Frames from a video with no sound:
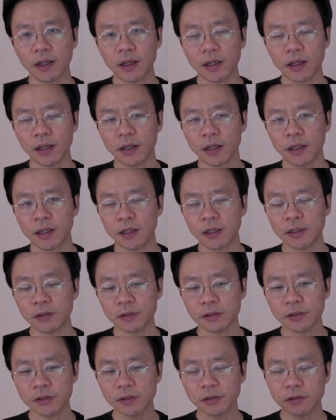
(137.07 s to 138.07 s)
And I
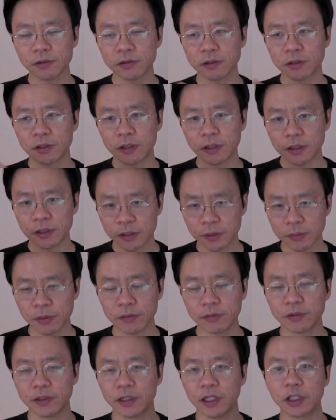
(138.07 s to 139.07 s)
also did some of a
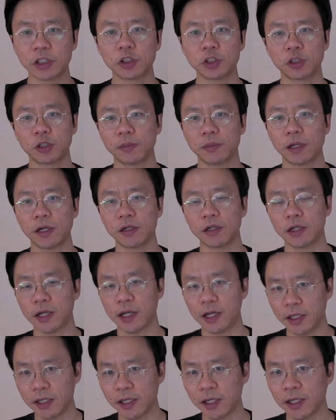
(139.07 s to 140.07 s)
lecture about
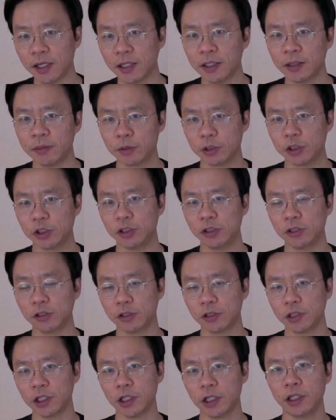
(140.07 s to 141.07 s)
AI and machine
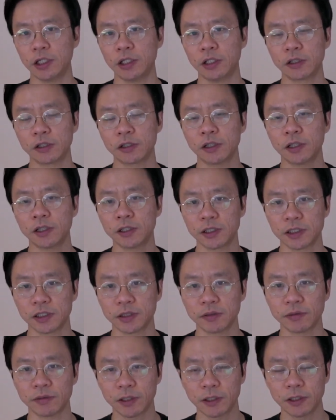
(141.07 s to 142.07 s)
learning in the context of
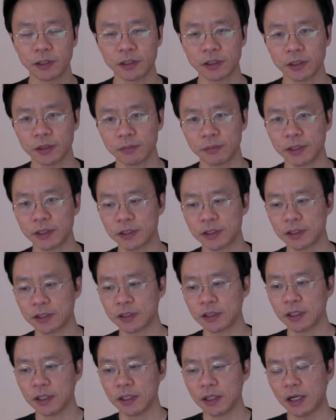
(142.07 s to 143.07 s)
art because
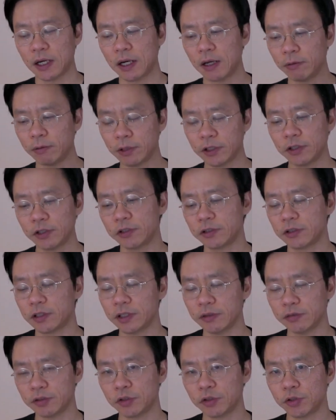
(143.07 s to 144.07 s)
I wanted to give
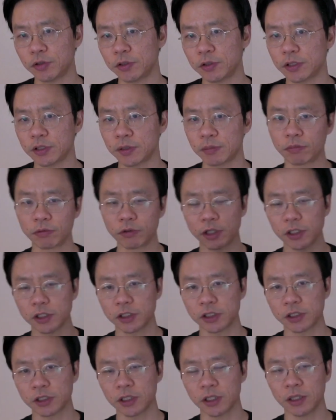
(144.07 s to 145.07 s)
students a
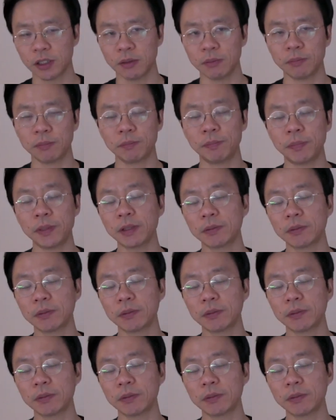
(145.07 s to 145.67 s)
big,